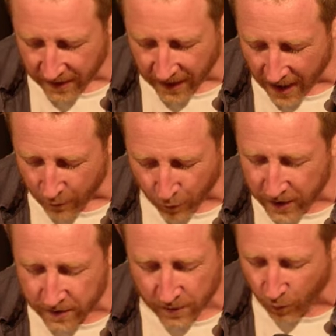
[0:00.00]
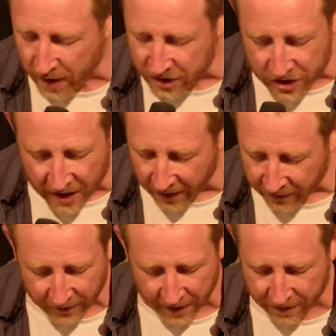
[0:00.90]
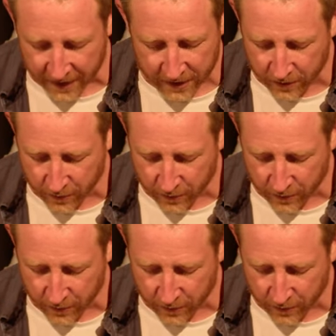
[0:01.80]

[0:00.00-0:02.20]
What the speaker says: And we just say thank you.